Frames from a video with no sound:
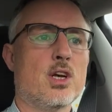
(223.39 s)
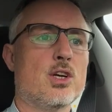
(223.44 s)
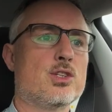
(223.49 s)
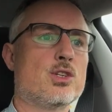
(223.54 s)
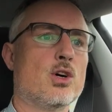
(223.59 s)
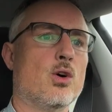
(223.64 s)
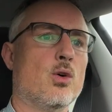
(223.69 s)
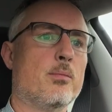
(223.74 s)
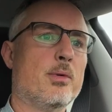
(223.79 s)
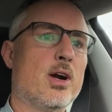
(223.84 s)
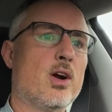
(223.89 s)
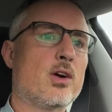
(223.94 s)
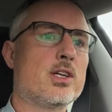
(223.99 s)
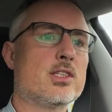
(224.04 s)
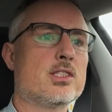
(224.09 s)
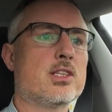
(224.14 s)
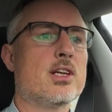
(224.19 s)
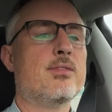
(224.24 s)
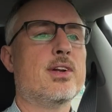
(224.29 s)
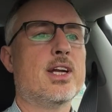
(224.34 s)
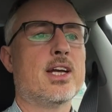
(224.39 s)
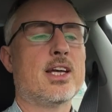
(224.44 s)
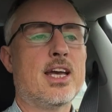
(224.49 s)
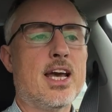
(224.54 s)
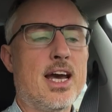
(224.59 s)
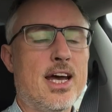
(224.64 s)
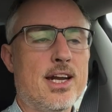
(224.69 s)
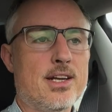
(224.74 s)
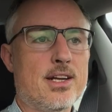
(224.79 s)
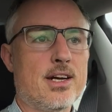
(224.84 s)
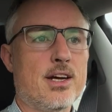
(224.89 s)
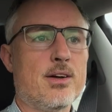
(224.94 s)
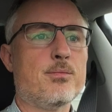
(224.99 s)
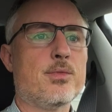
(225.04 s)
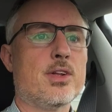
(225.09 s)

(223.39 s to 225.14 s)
So Americans living in Canada,